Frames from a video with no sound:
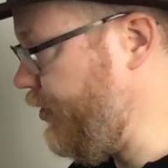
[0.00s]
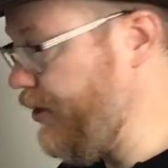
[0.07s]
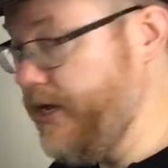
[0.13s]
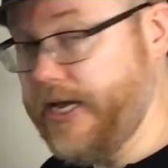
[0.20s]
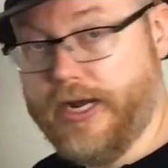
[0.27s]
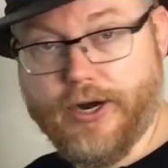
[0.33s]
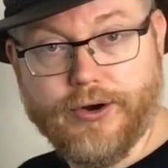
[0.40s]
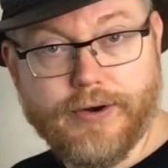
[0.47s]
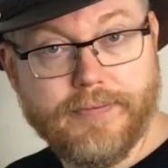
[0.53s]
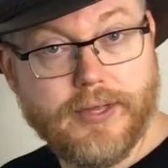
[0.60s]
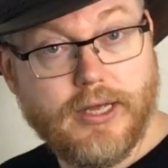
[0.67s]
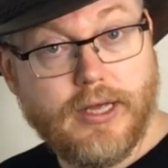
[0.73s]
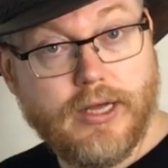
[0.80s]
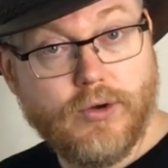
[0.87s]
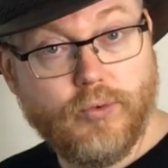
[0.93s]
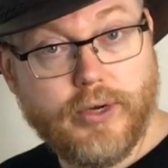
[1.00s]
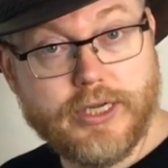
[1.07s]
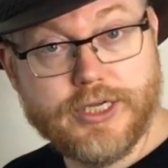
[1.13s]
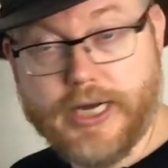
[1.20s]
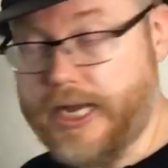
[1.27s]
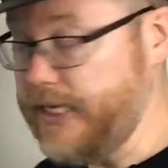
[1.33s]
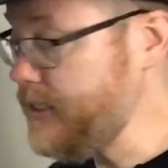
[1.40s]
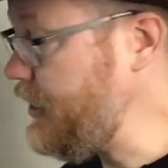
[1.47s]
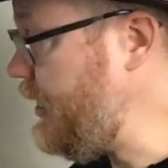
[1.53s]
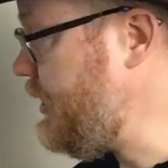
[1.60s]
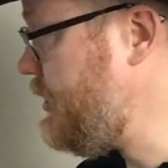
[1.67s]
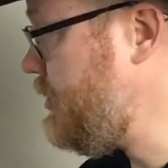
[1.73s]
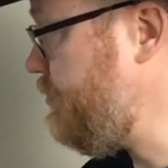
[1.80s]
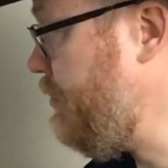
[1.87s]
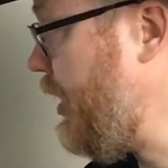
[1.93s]
here, which has
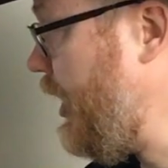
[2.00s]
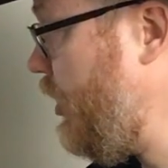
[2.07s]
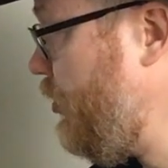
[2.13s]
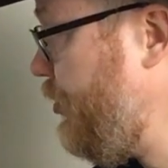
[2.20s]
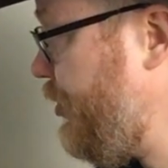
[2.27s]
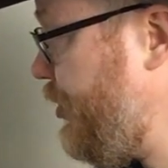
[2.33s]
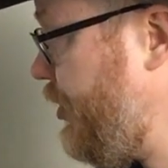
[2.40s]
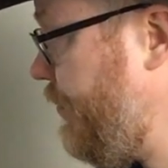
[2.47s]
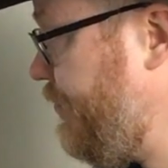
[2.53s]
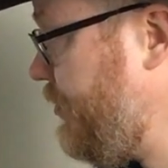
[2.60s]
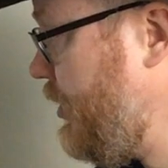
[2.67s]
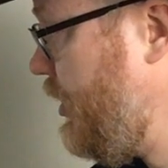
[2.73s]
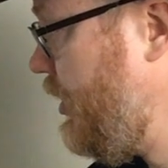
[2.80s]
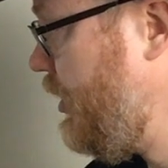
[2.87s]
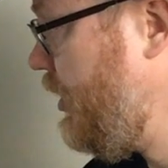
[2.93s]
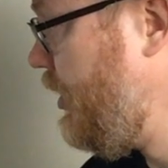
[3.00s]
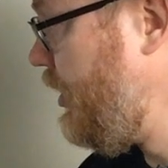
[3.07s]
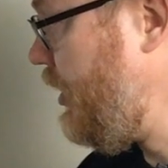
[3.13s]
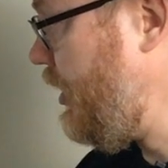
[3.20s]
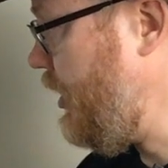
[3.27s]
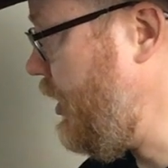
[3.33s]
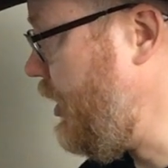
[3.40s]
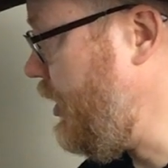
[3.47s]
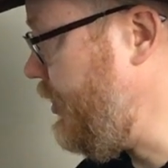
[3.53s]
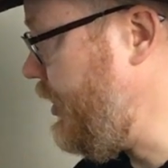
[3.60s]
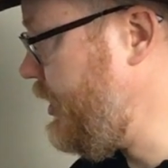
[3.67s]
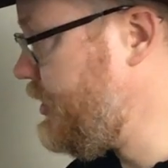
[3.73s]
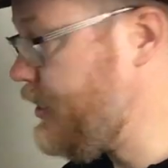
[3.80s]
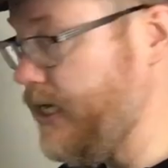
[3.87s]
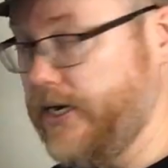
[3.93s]
its mouth in
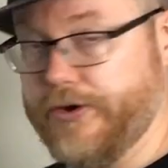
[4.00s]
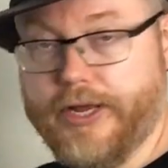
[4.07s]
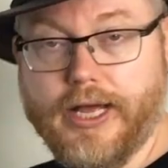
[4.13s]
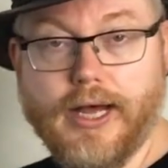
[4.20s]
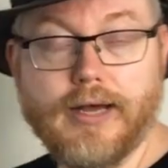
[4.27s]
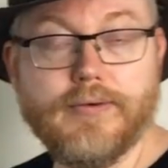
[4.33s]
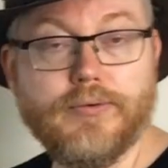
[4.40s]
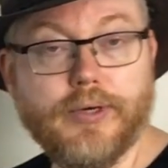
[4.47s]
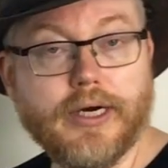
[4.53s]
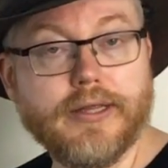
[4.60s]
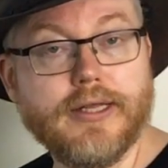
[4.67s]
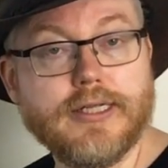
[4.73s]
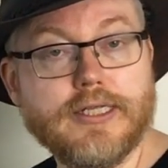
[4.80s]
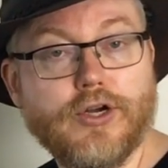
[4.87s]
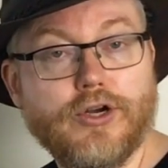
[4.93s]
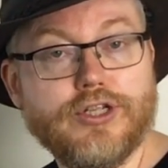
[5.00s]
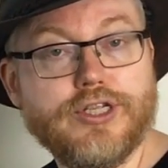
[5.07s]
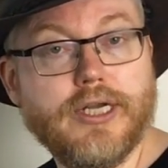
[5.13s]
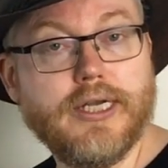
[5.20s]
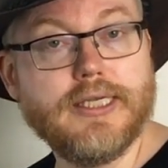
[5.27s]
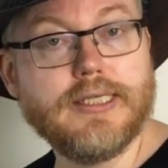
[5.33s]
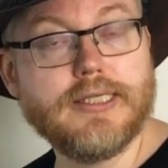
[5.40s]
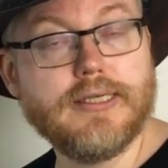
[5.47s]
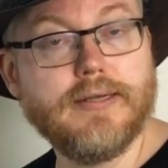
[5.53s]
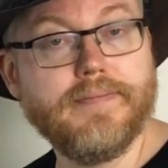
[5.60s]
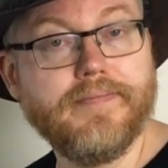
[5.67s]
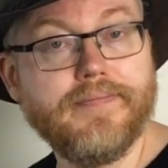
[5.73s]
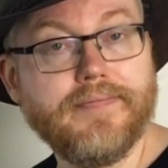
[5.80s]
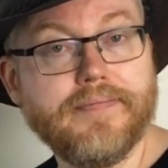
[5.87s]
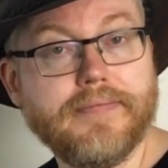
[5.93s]
this area where the dot is.
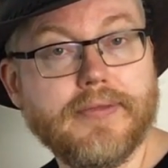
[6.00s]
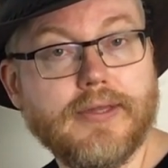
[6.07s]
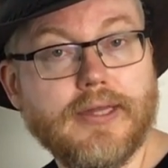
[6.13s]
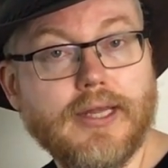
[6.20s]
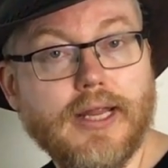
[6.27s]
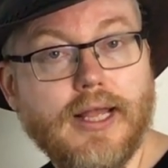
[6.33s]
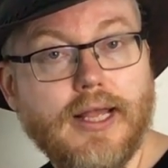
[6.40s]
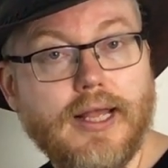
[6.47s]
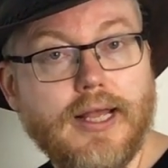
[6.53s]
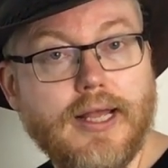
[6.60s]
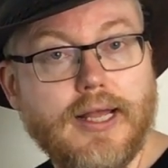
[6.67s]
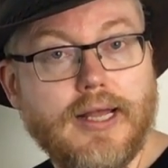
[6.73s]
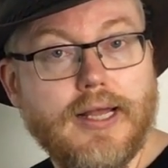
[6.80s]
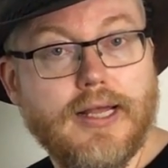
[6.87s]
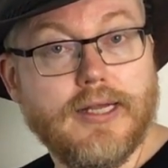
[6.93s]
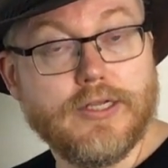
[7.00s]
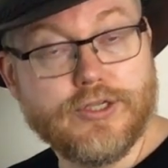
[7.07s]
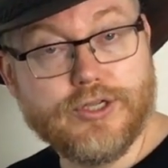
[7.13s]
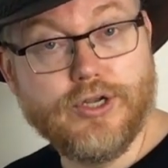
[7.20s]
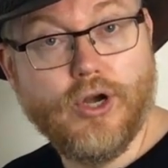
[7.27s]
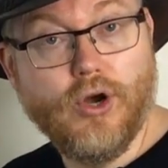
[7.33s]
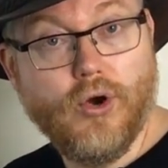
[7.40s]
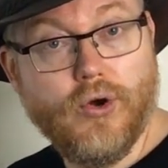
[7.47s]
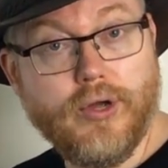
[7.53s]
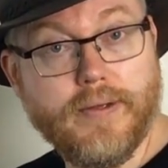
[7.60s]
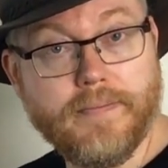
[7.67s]
So,